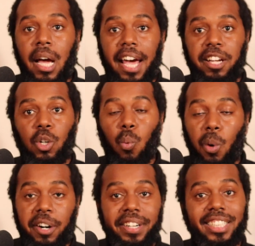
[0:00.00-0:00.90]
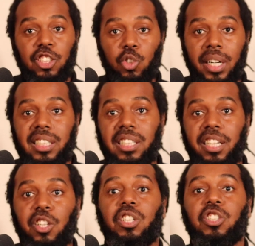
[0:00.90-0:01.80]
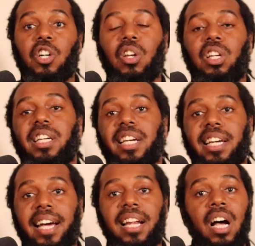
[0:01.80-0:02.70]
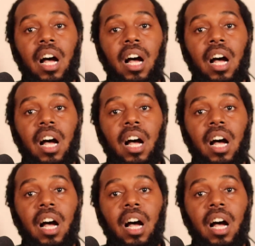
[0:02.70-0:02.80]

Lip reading: and you're worrying and stressing, you're going to start looking at,